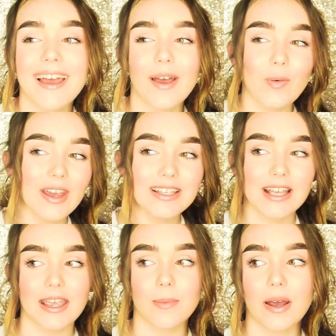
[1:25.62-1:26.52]
I'm quite
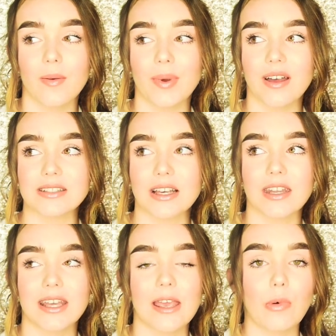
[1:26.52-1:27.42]
excited about it because I
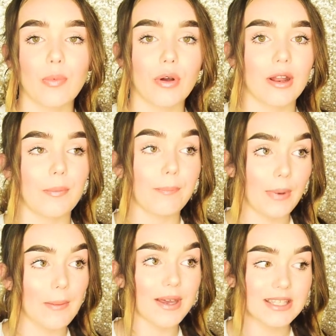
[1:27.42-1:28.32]
kind of came up with it
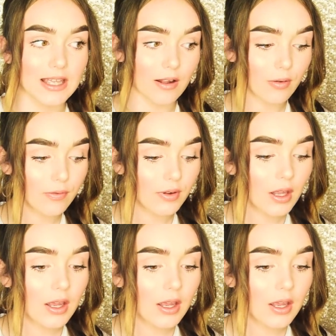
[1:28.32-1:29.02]
by myself.